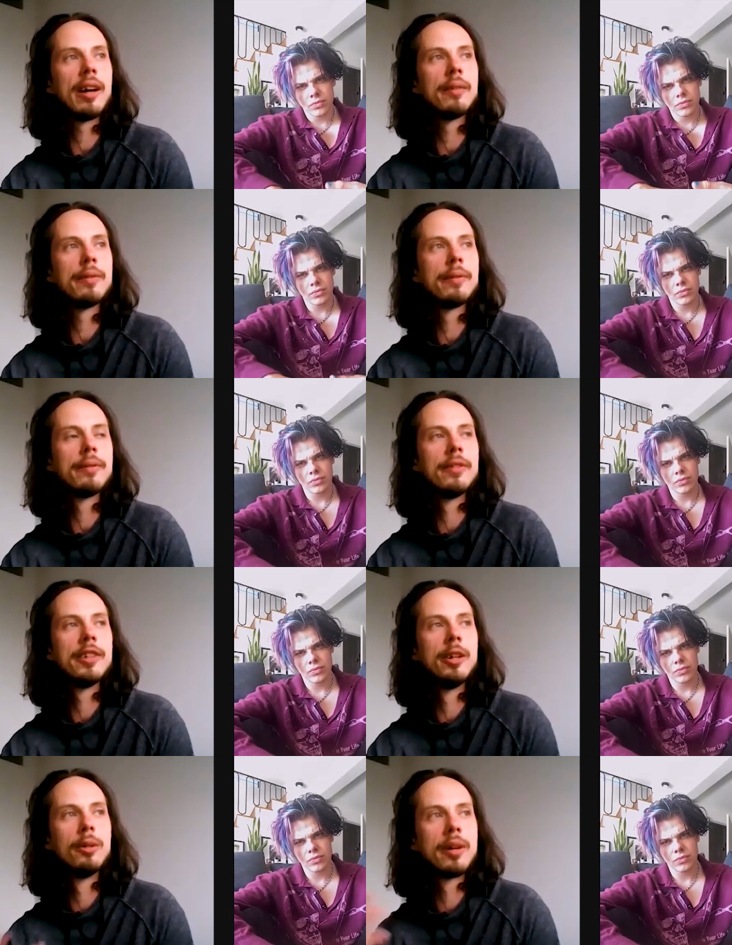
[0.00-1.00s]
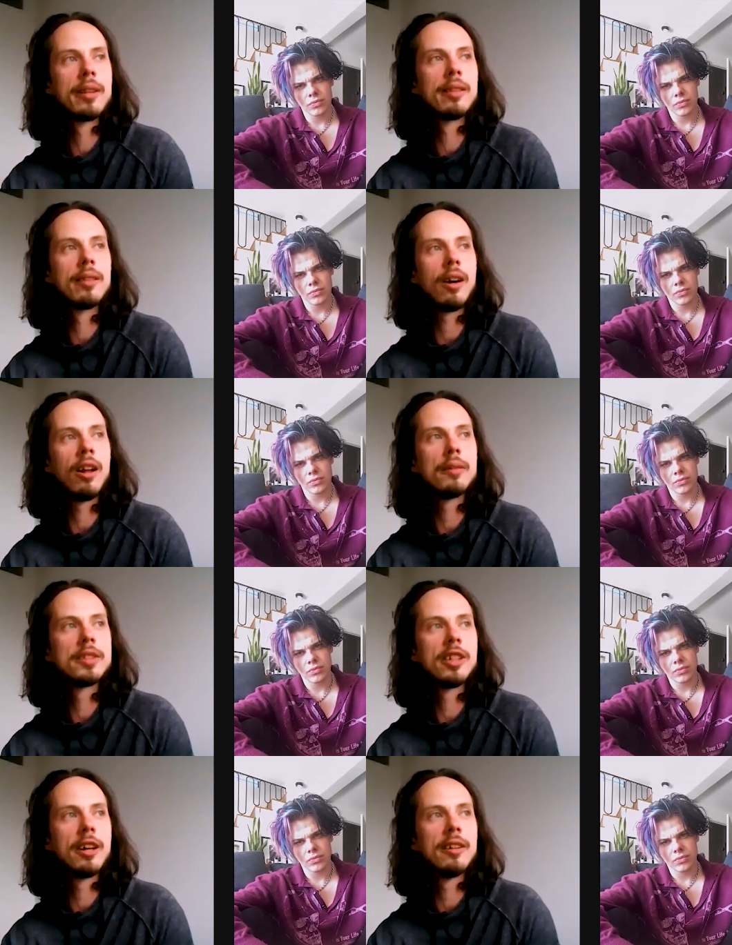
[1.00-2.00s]
Speaker 1: of deal with all of a
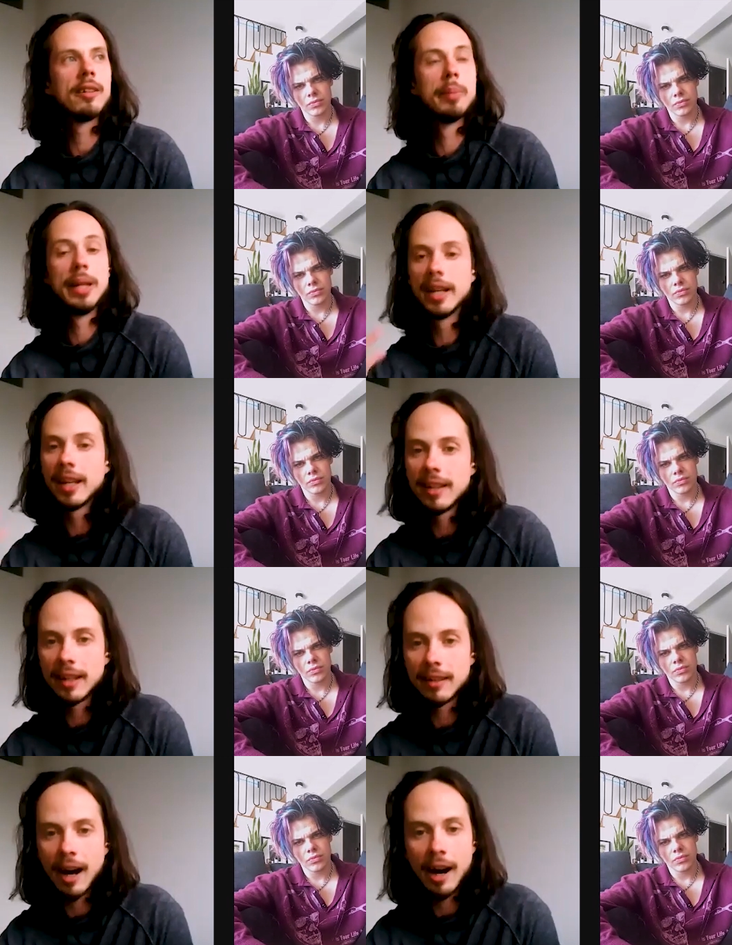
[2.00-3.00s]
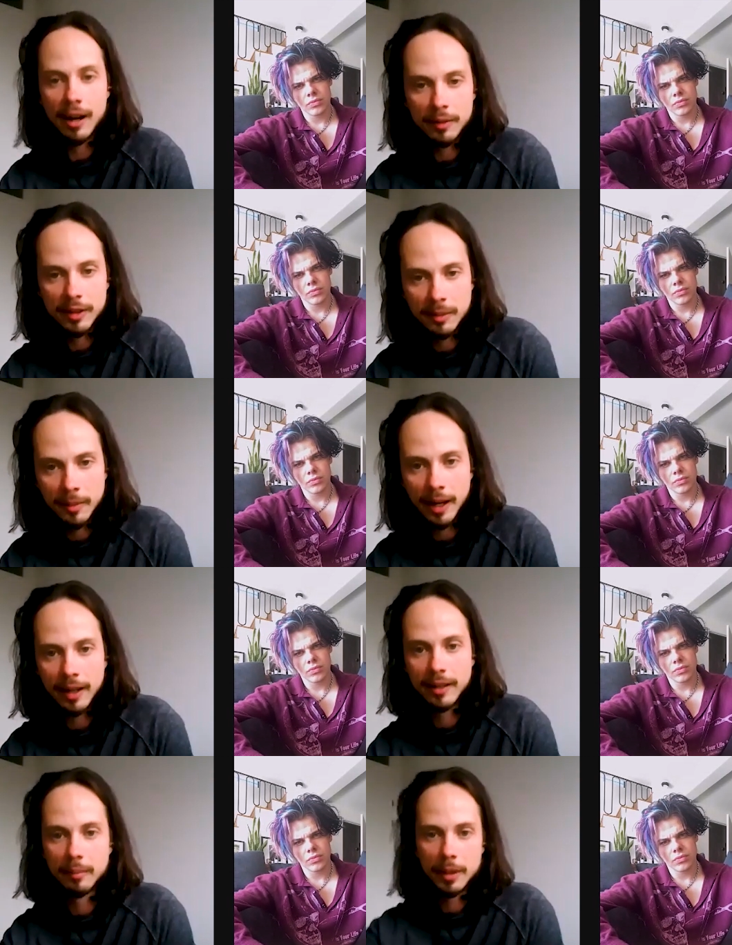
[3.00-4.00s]
sudden being in that high of a
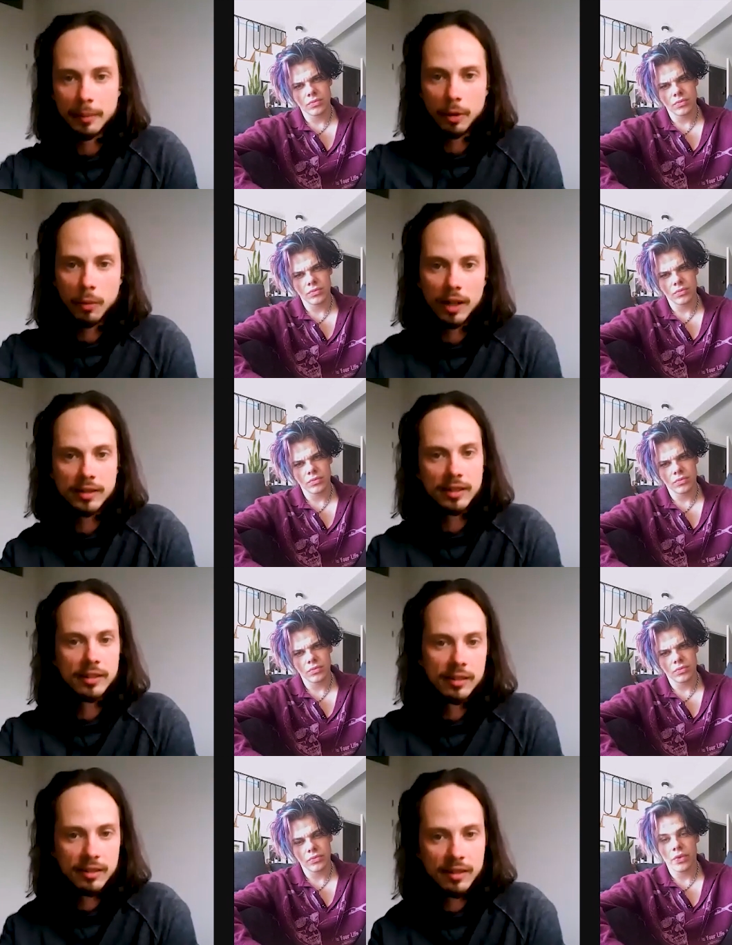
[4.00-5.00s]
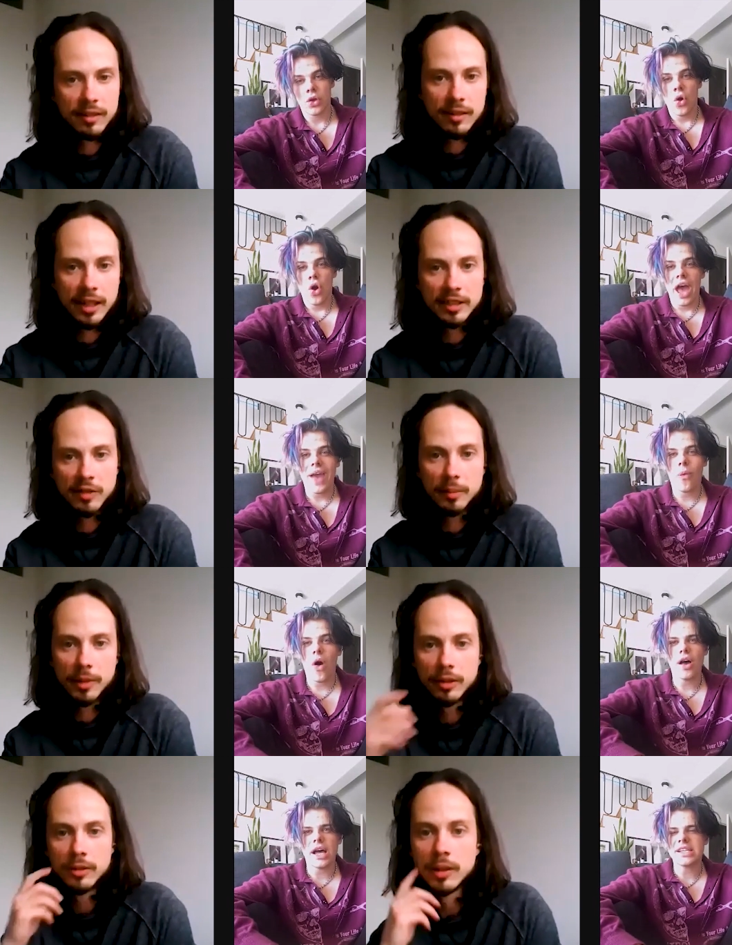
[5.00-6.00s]
demand and people wanting things? It
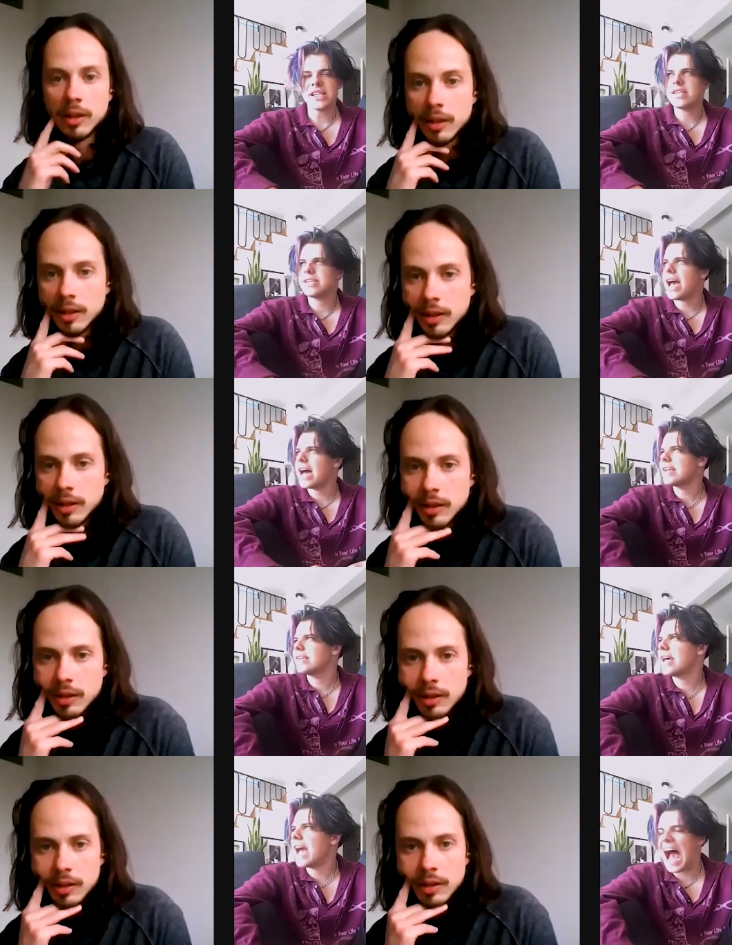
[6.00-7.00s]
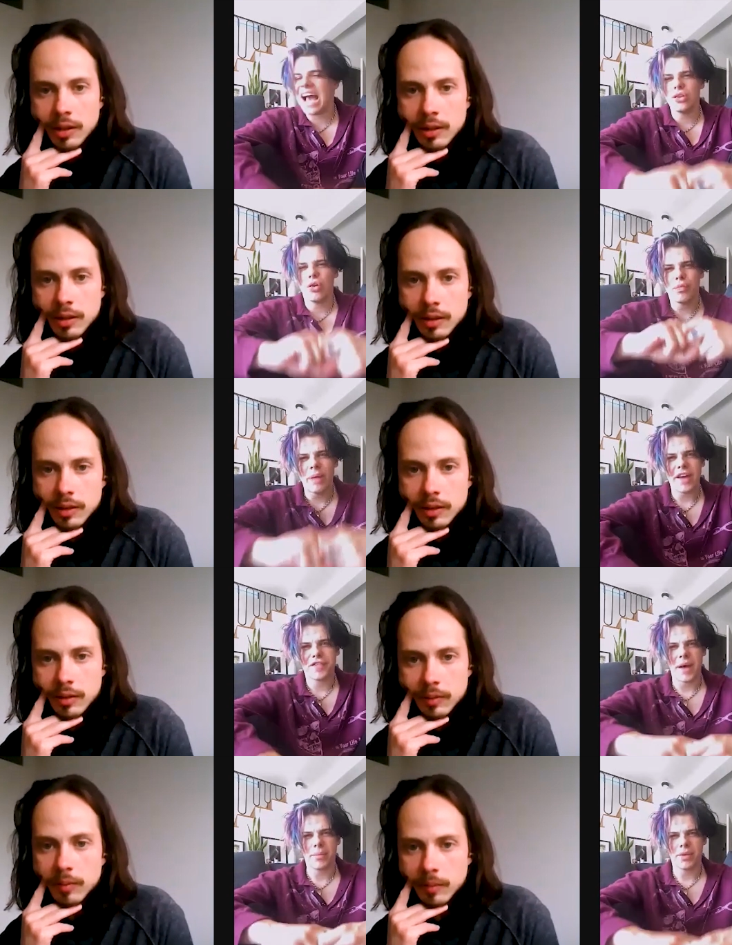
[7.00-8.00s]
was,
Speaker 2: as I say, as I say, I love my
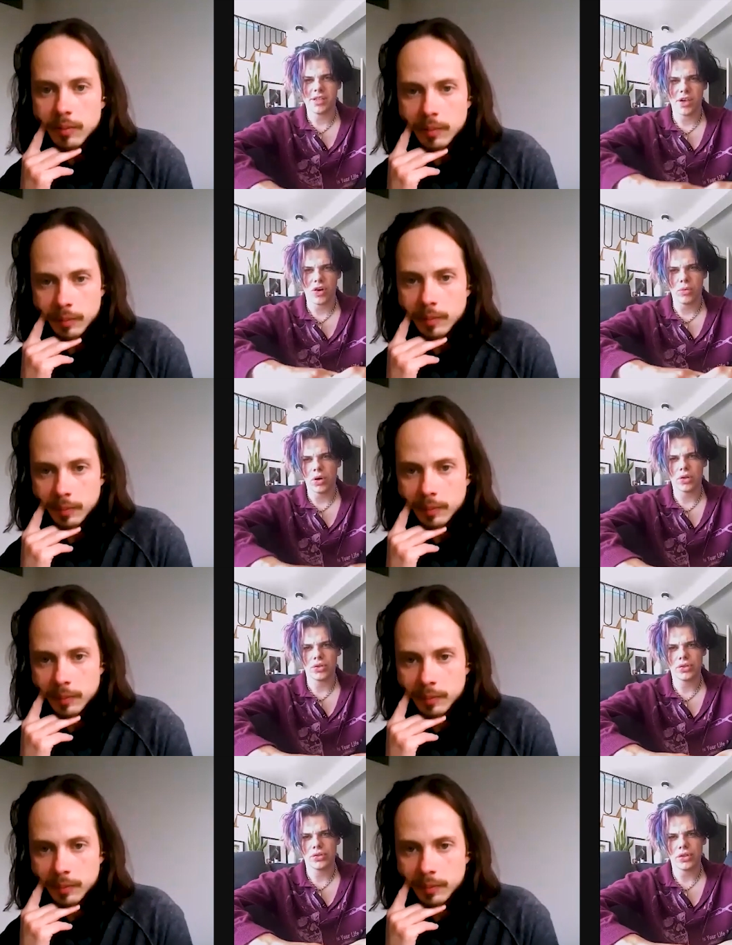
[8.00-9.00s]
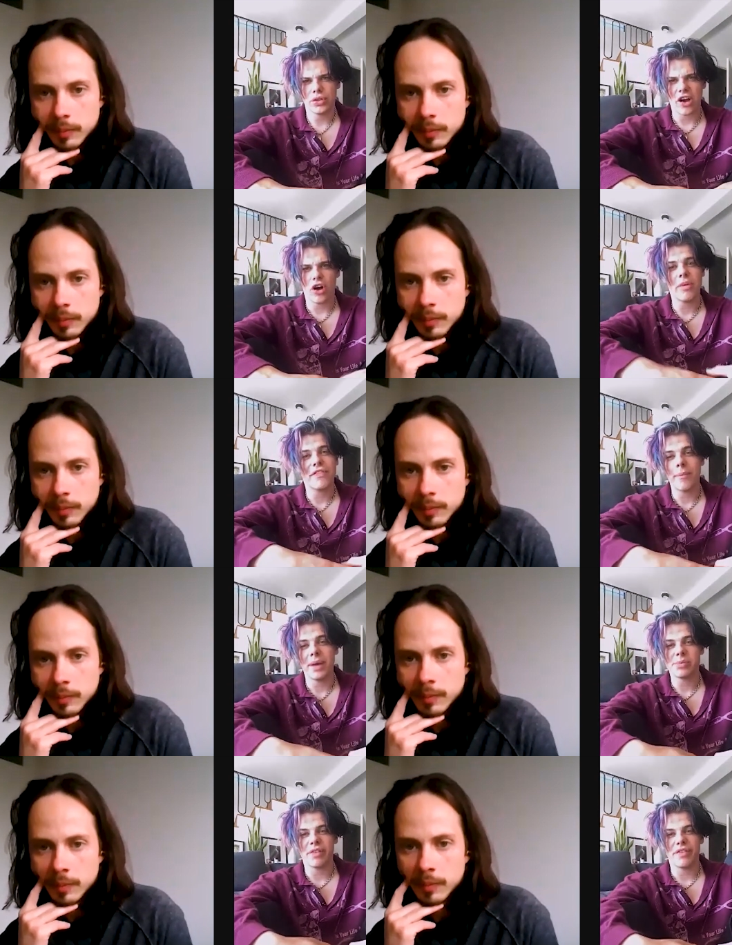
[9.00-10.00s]
family so much I call mm. my fan
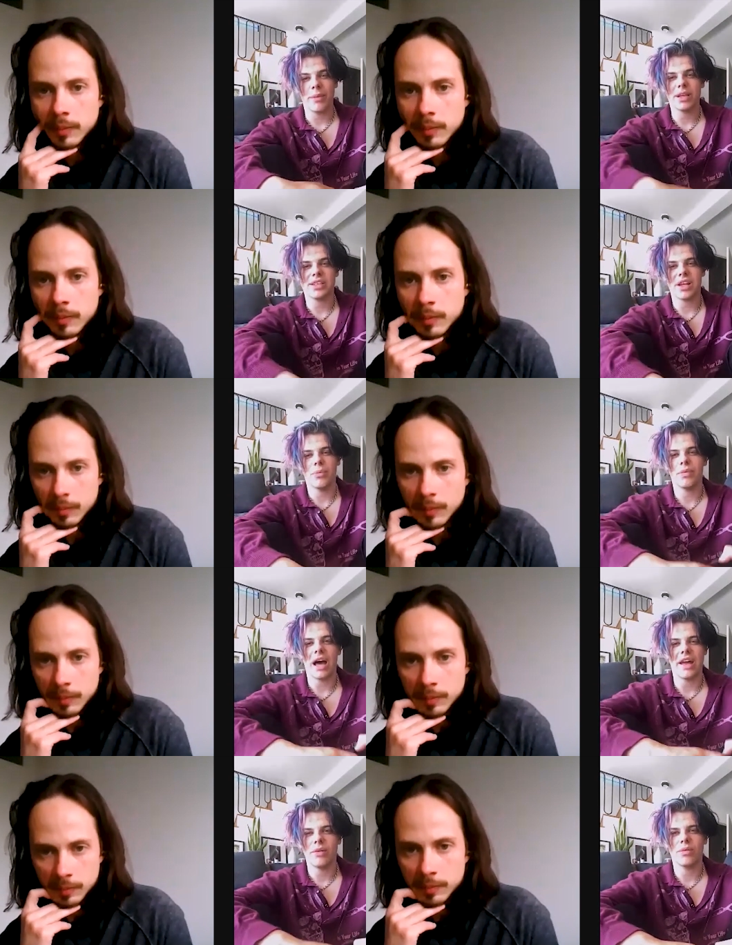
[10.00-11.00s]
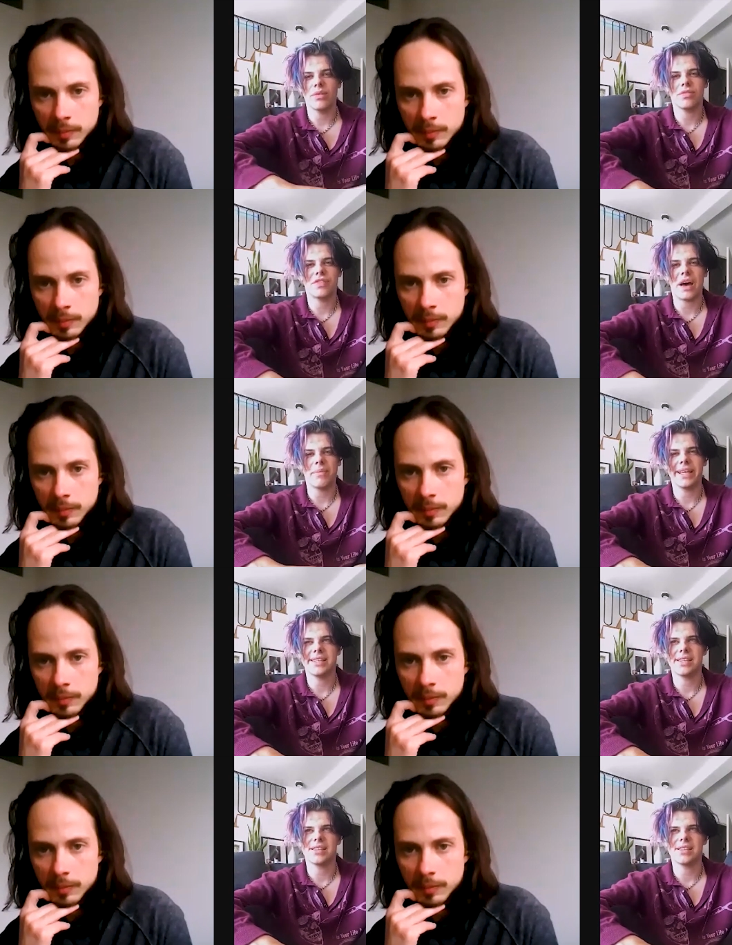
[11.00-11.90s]
base my family because I don't, I don't, fan base is